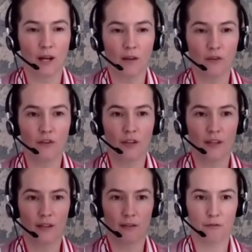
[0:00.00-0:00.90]

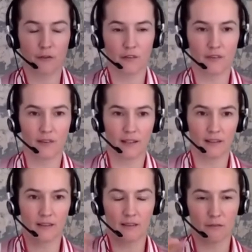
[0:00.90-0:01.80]
outside of his
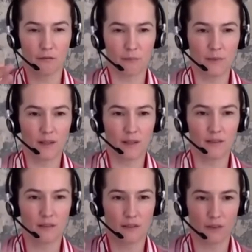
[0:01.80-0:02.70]
like kind of
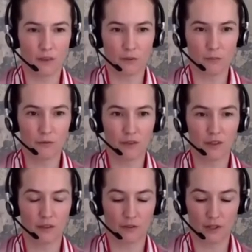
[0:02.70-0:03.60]
military or movie
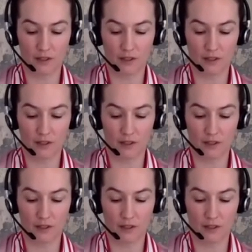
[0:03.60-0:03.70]
career.